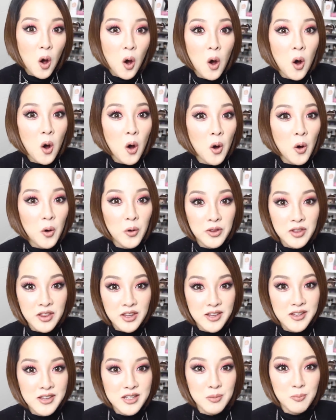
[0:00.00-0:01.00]
all
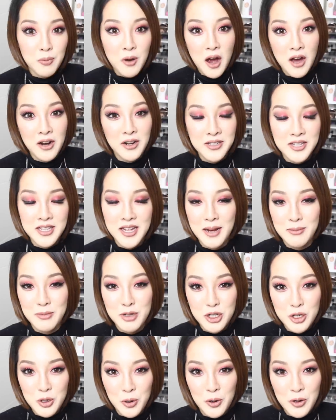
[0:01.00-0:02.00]
these products that I'm
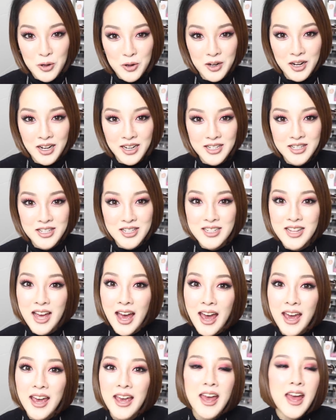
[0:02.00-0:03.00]
showing you guys
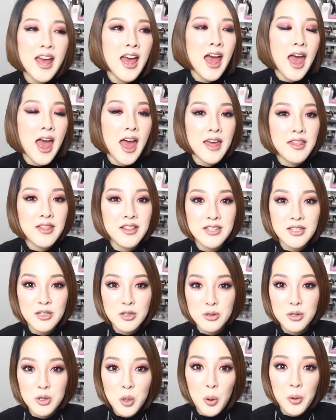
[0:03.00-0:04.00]
today and this
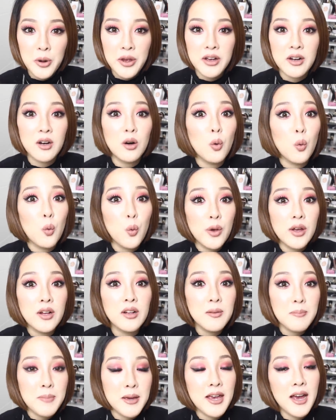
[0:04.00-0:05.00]
tutorial
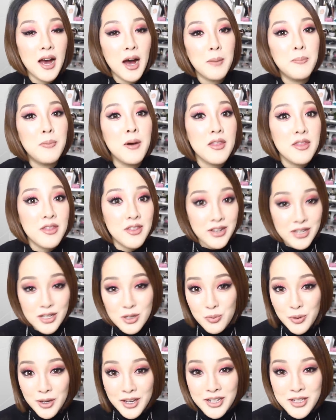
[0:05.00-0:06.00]
will be up
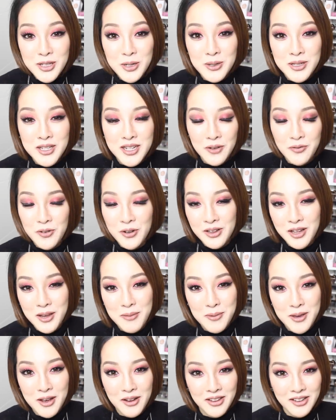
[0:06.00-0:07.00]
this week so definitely
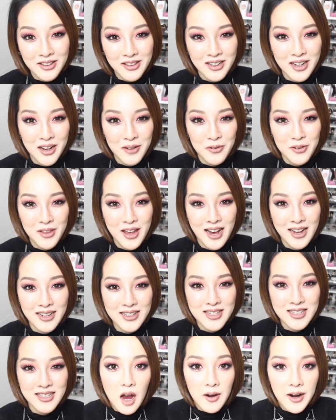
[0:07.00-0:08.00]
be on the lookout for
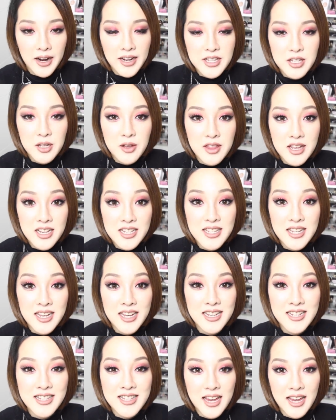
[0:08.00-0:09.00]
that. Alright so this
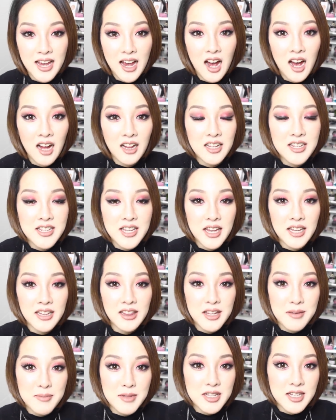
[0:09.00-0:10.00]
is a holiday
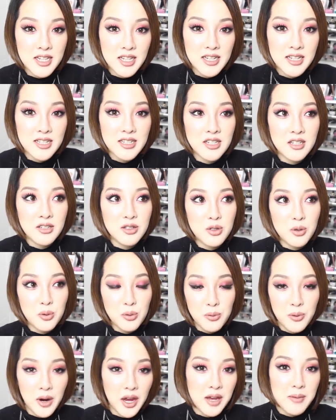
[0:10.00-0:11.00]
limited
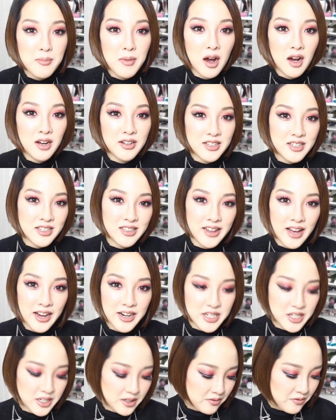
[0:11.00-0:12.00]
Doraemon
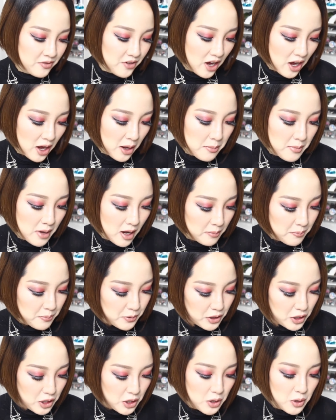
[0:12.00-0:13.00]
collection from
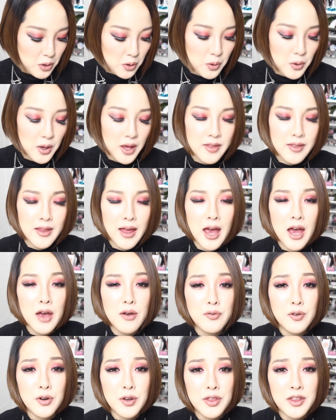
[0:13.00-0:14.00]
A'pieu and
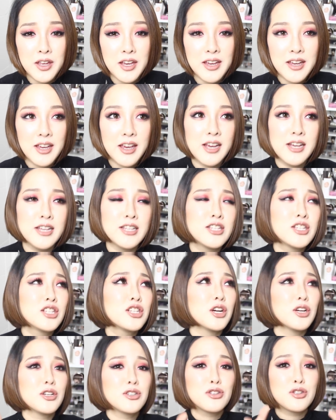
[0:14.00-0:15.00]
everything is
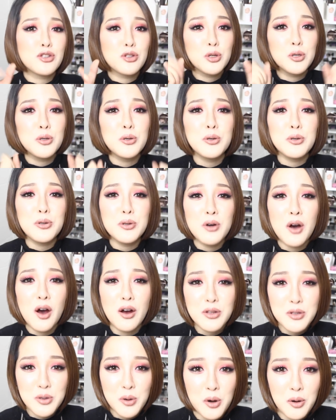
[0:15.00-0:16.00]
just too
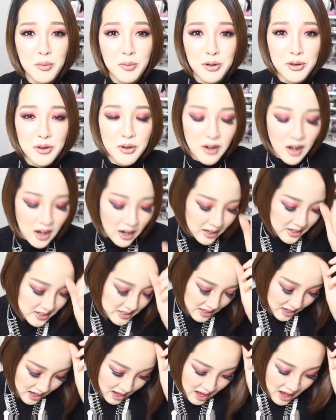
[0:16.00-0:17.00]
adorable you
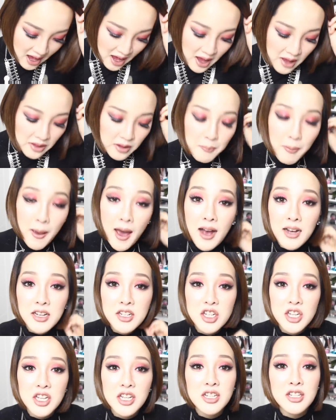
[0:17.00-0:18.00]
guys. The
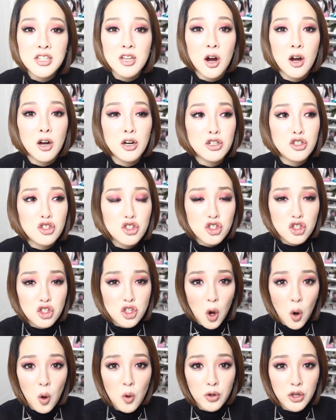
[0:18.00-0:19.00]
packagings are
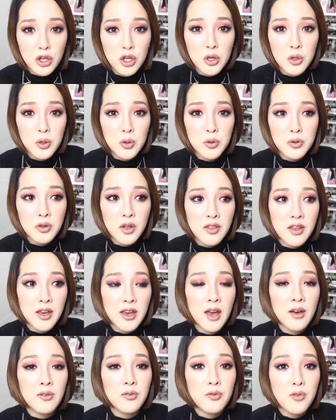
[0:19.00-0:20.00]
so cute.
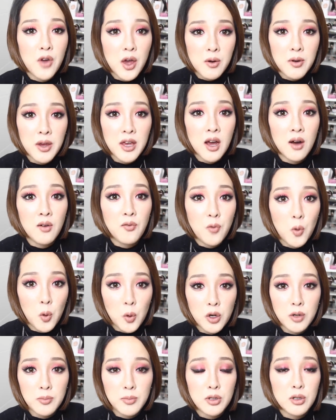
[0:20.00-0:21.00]
They have very
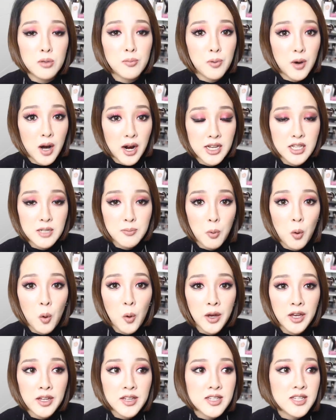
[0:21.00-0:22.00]
affordable price
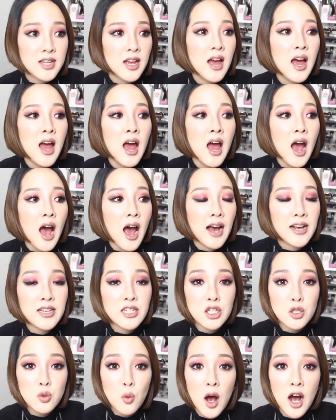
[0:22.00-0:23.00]
points. I
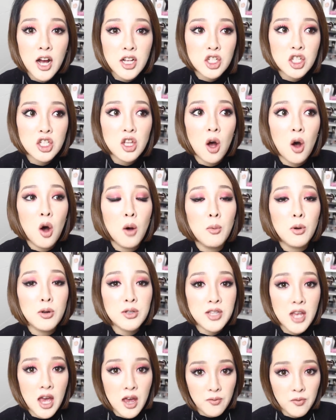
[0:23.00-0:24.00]
swatched
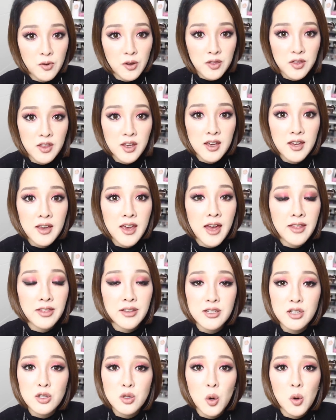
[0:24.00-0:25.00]
almost everything at
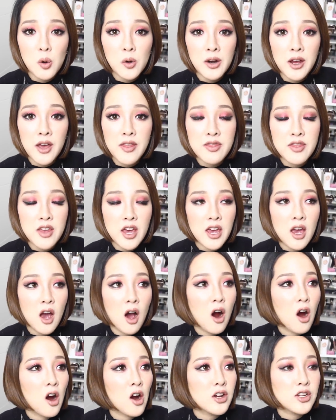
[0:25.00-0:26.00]
the store and they
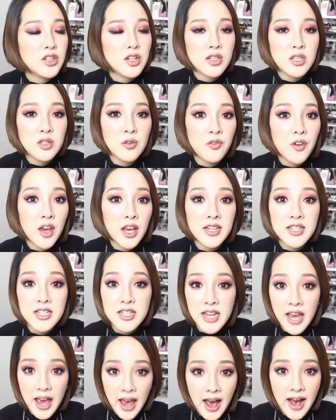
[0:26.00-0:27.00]
are just
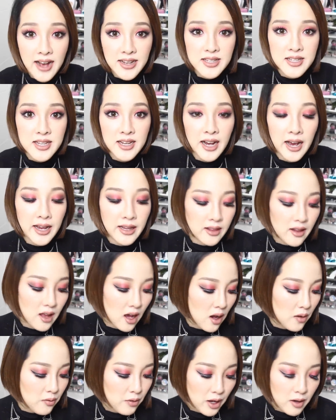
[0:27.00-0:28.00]
fantastic. I
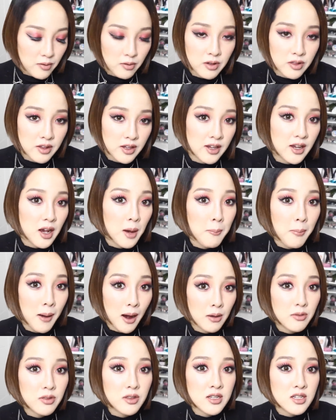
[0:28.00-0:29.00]
love everything
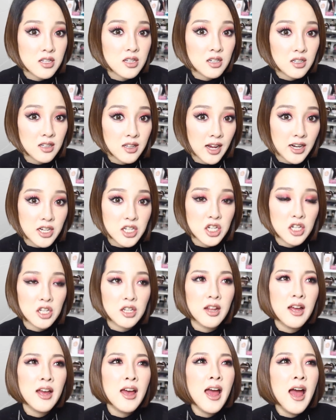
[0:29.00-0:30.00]
about this collection.
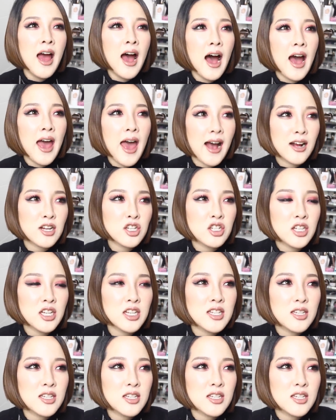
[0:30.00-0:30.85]
I actually